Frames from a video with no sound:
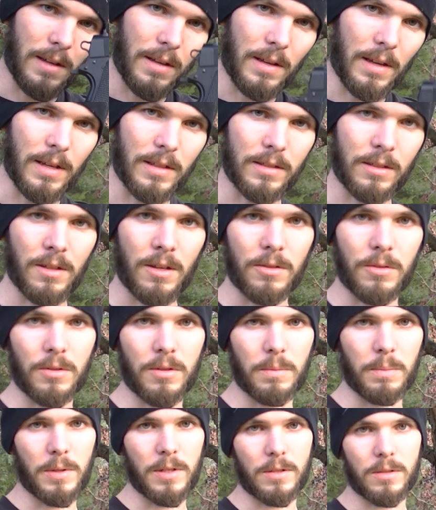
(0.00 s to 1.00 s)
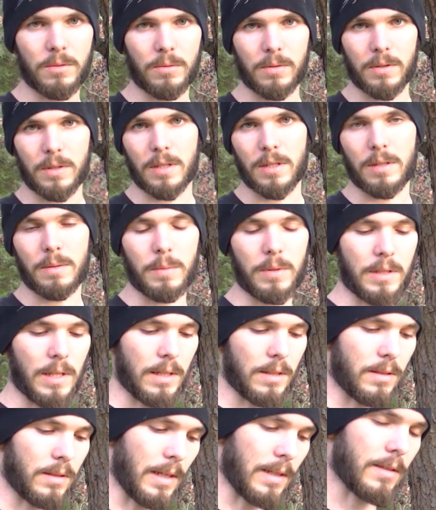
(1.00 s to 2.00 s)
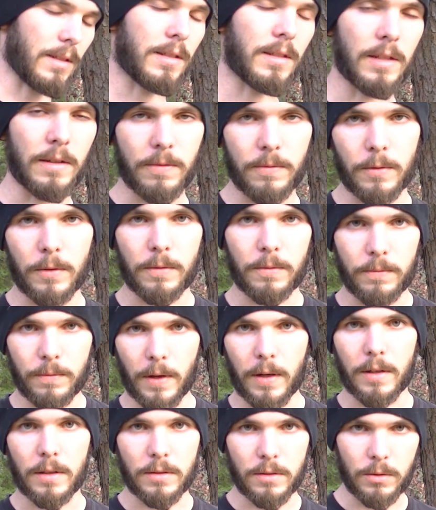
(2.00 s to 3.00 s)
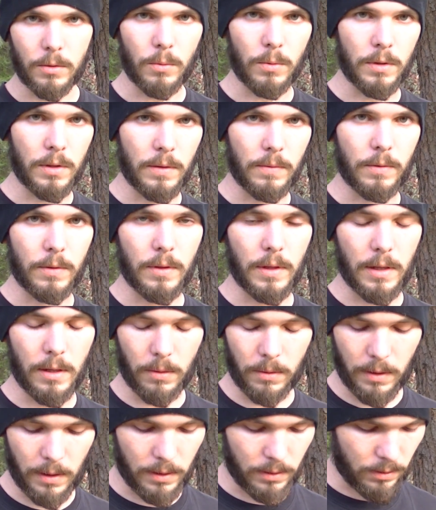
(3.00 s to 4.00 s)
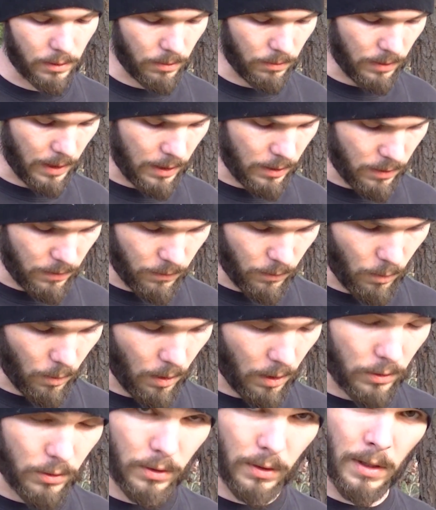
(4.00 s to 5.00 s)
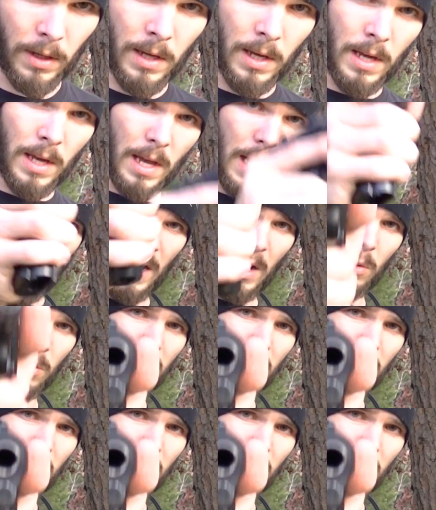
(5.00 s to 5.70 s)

That's another good pistol to get, but that's a different fucking story, different day. Okay, so thank you for watching, and I will